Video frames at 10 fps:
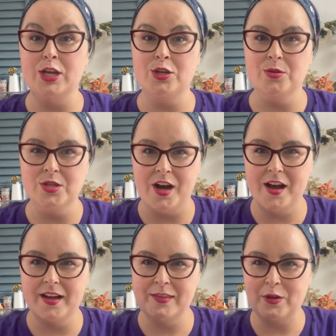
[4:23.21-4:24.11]
a new
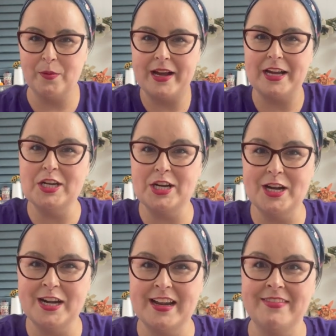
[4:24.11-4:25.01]
dog in their
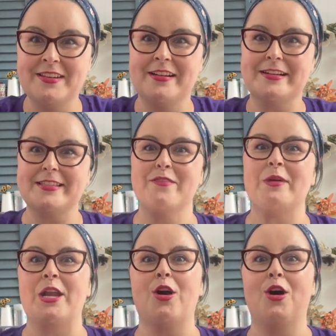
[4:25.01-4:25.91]
backyard, and the dogs have
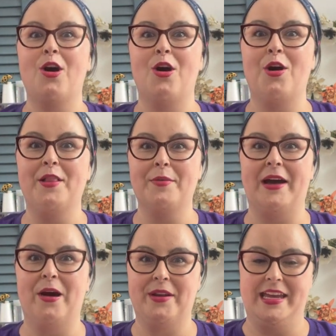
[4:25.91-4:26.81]
been all
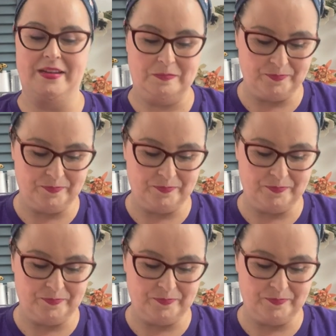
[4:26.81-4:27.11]
about it.